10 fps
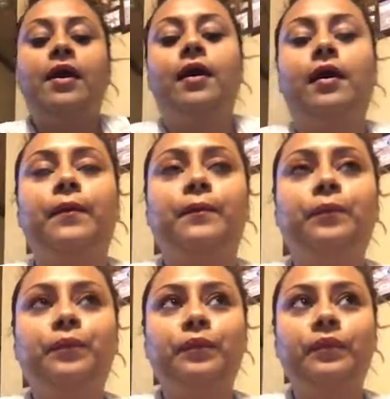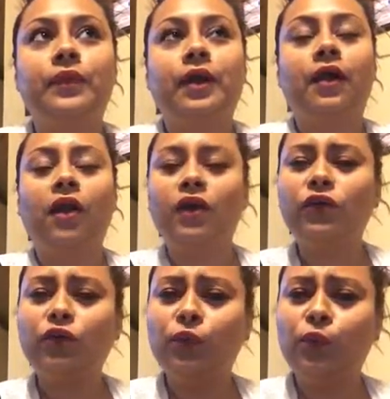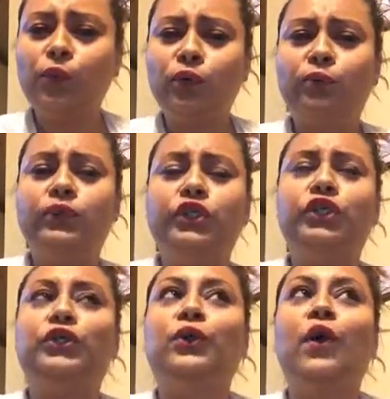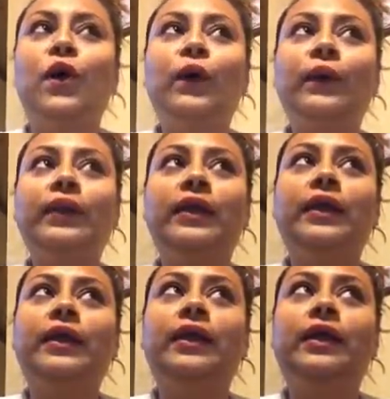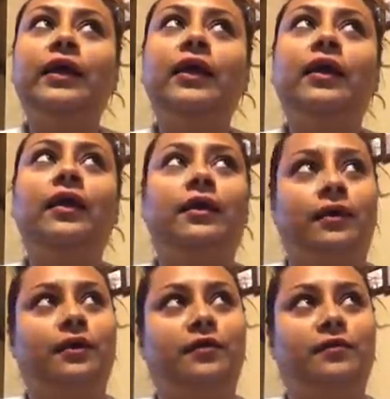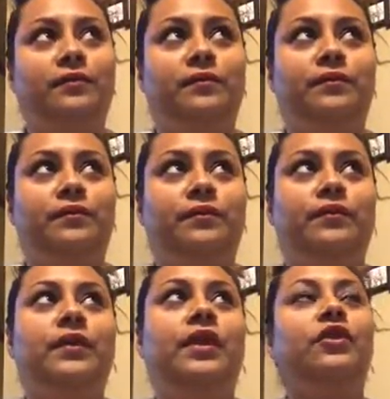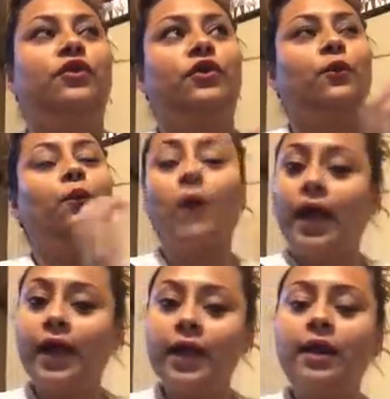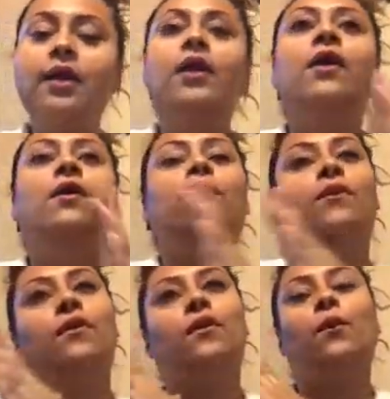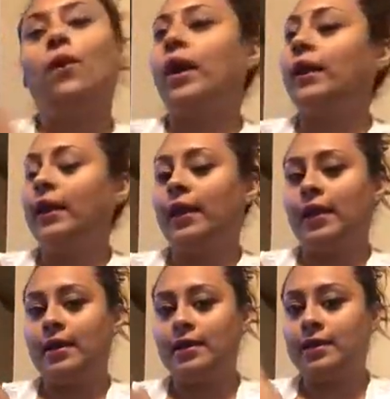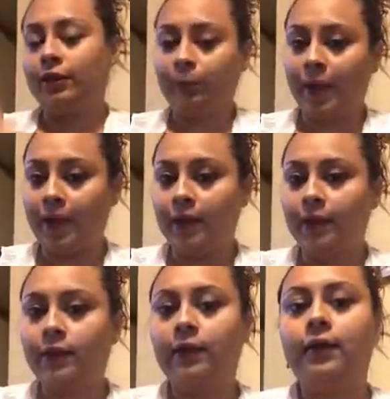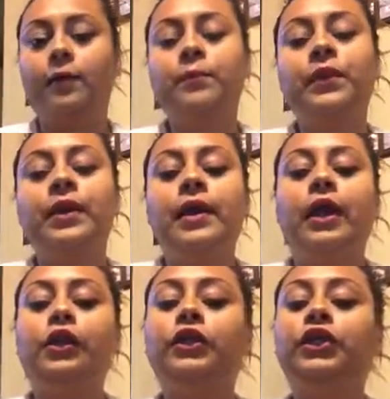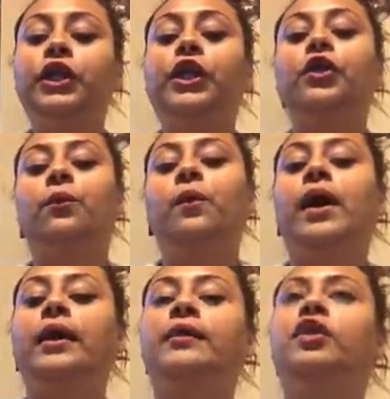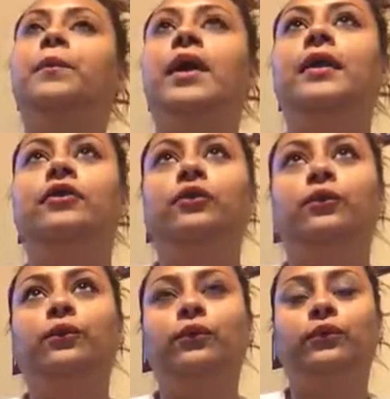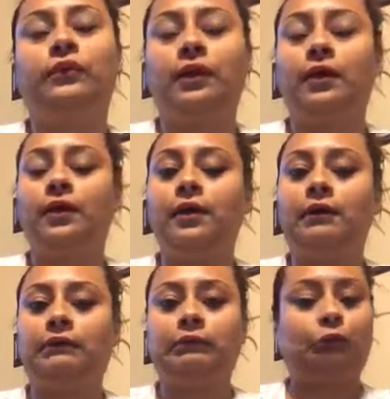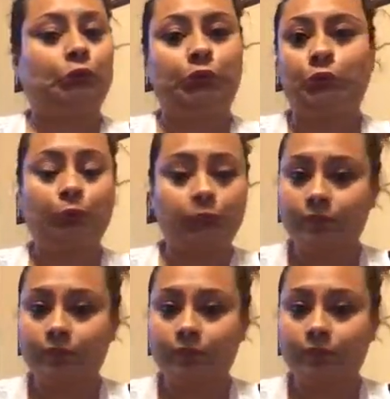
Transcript: a lot of schools were strongly either white or white and Hispanic. And usually your white and Hispanic schools were...